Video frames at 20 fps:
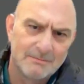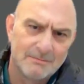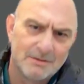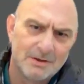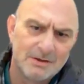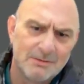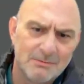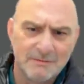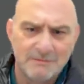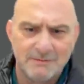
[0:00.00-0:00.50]

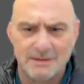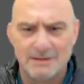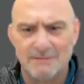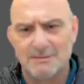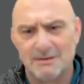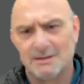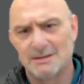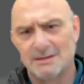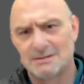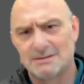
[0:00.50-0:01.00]
But we've
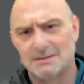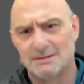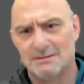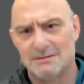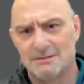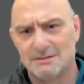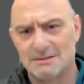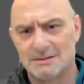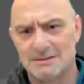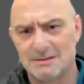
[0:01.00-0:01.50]
never actually
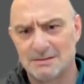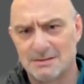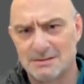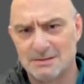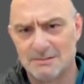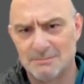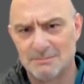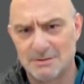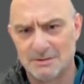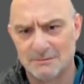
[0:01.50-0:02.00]
lost a
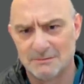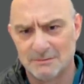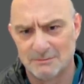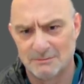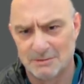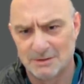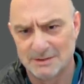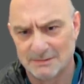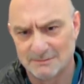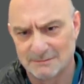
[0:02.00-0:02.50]
ship to
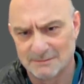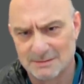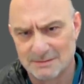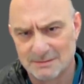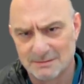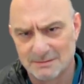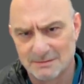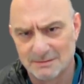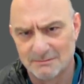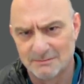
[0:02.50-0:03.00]
the
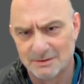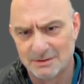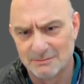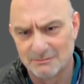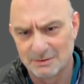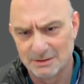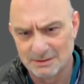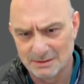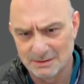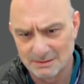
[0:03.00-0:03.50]
waves. I
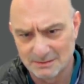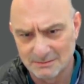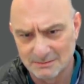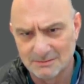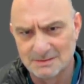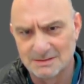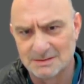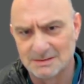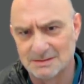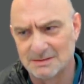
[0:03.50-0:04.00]
mean, we did
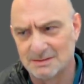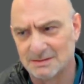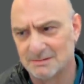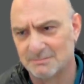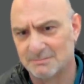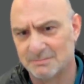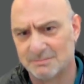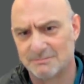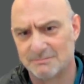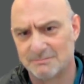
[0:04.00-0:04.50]
lose a
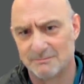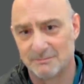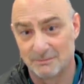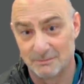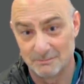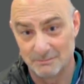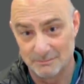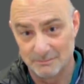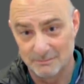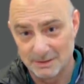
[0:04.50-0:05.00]
ship
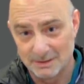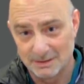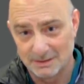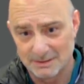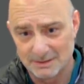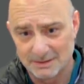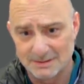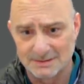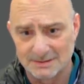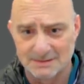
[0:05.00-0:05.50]
in
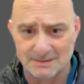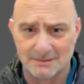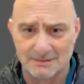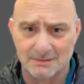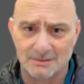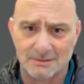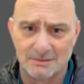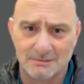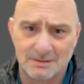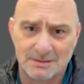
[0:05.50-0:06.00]
an
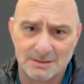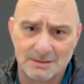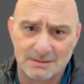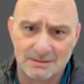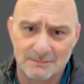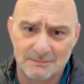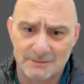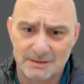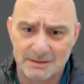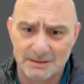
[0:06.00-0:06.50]
accident, which
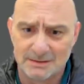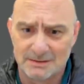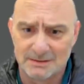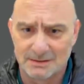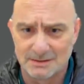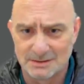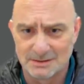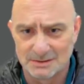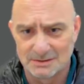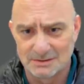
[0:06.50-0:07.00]
is a very
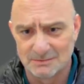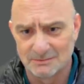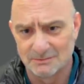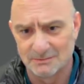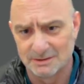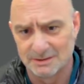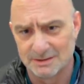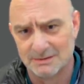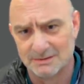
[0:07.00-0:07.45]
tragic story.